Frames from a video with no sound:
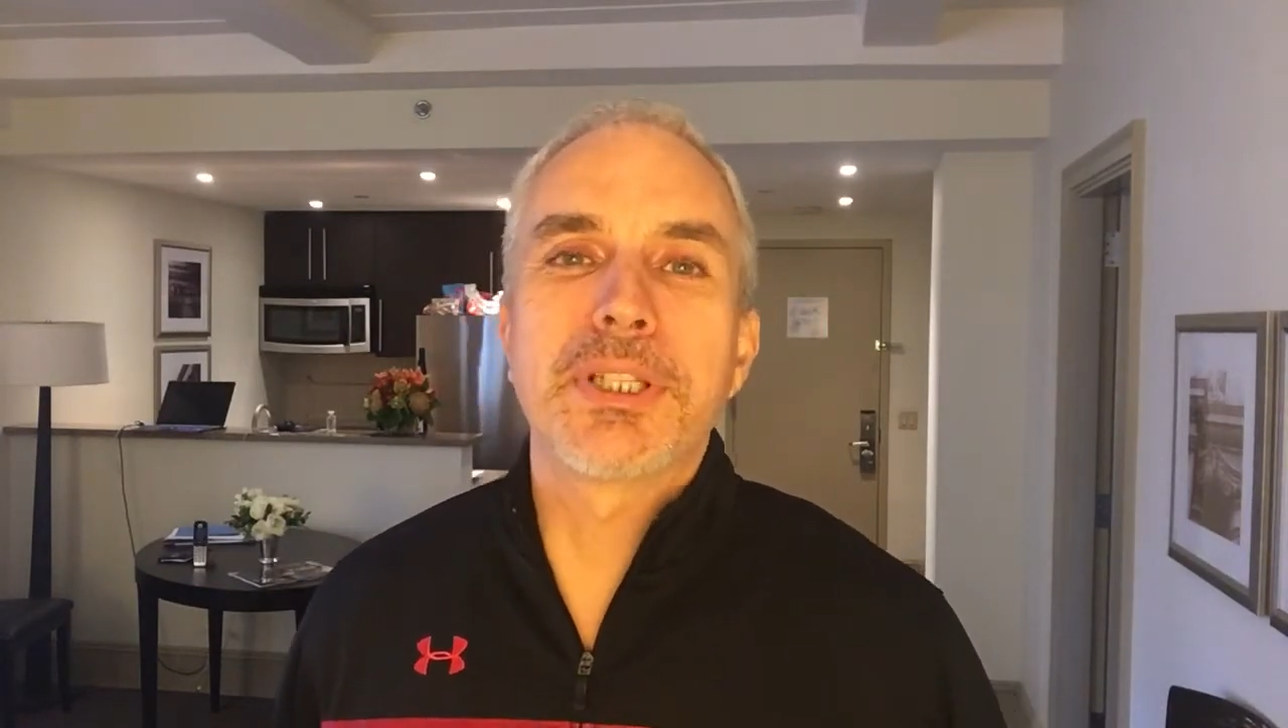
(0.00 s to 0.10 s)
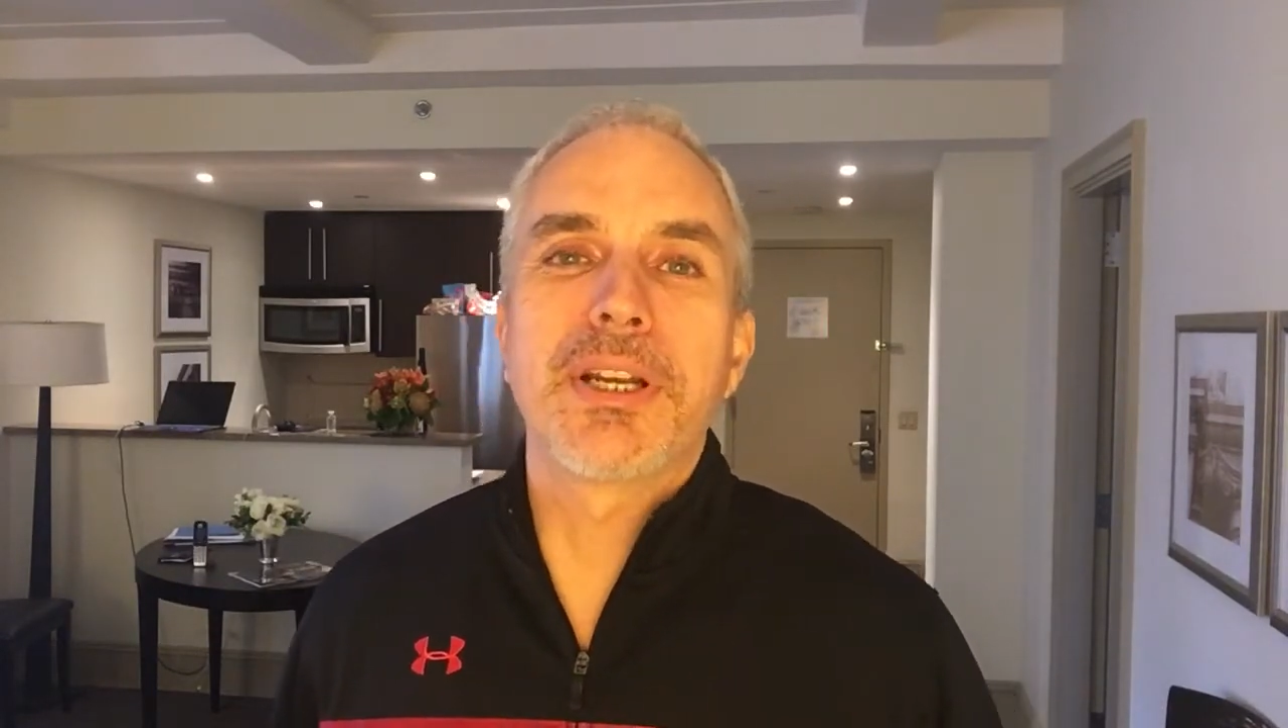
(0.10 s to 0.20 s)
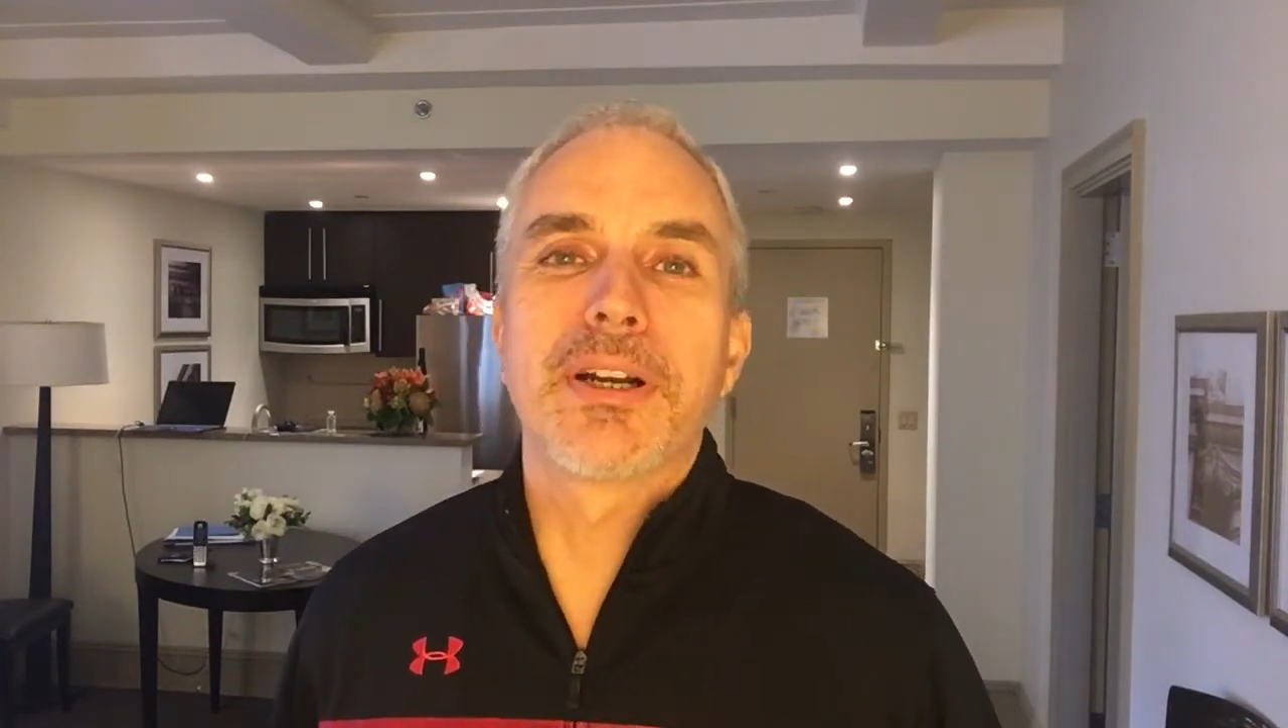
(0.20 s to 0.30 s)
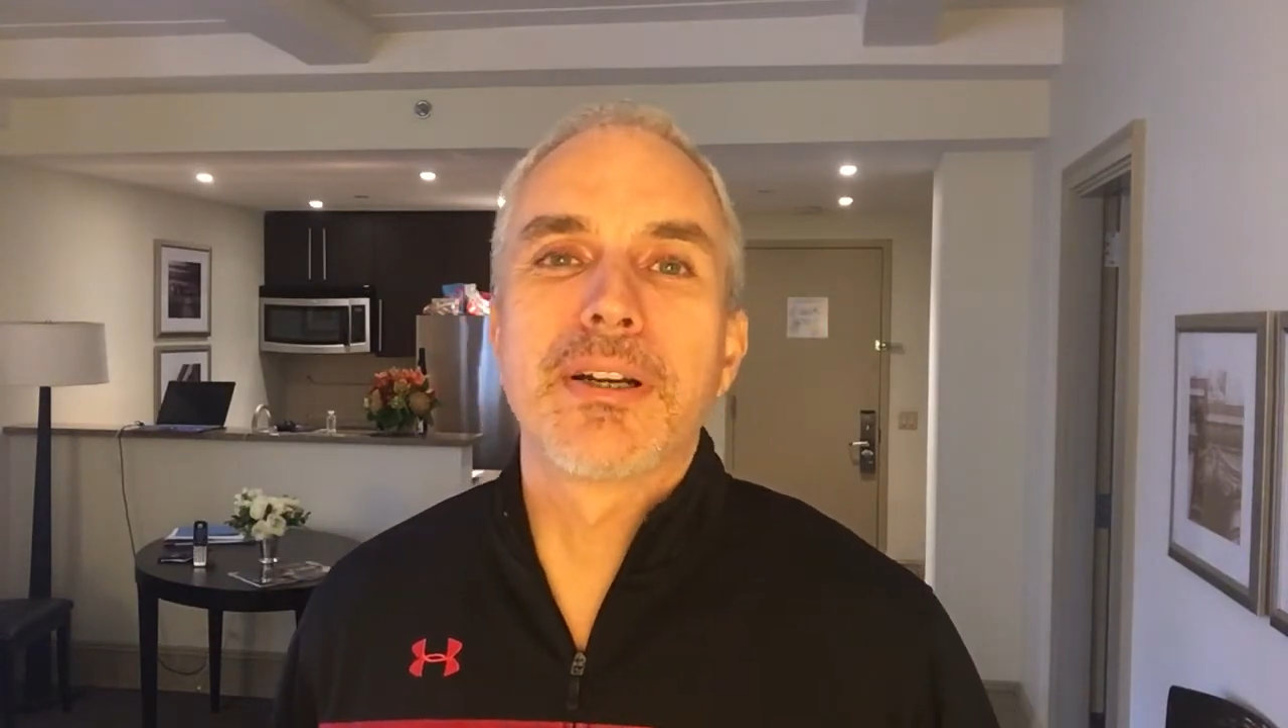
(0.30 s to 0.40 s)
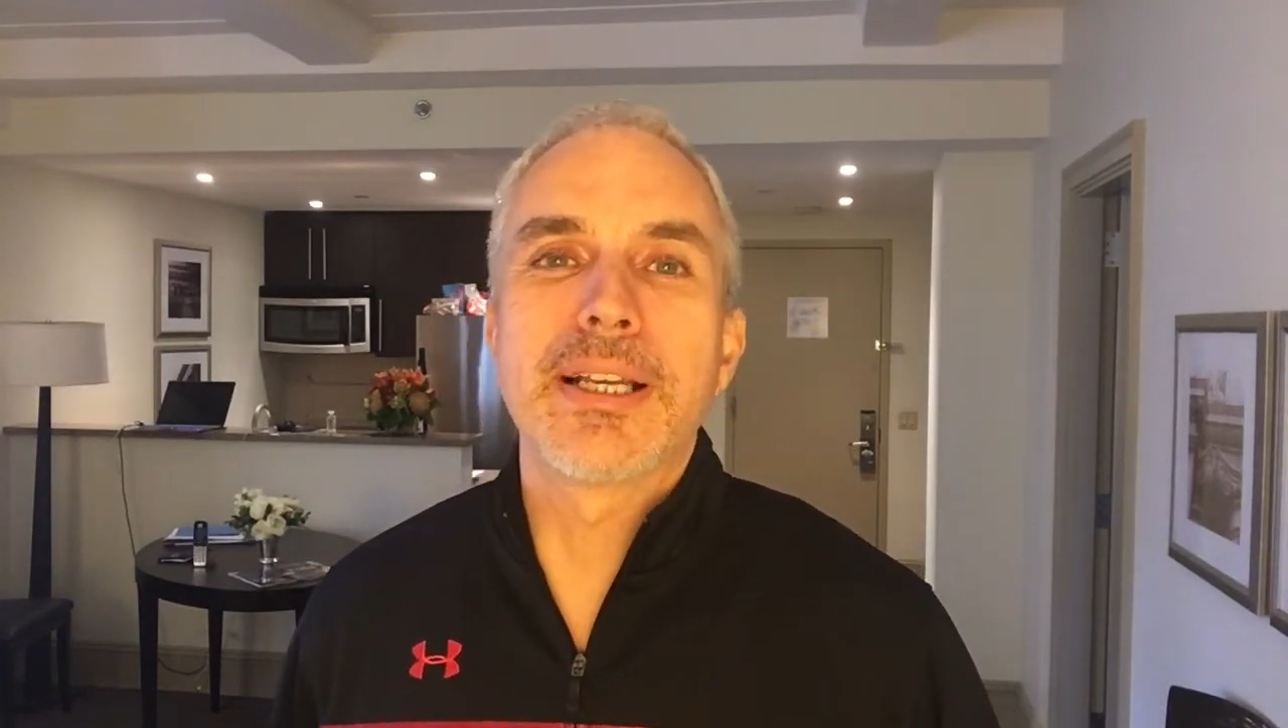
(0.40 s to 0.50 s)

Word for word: here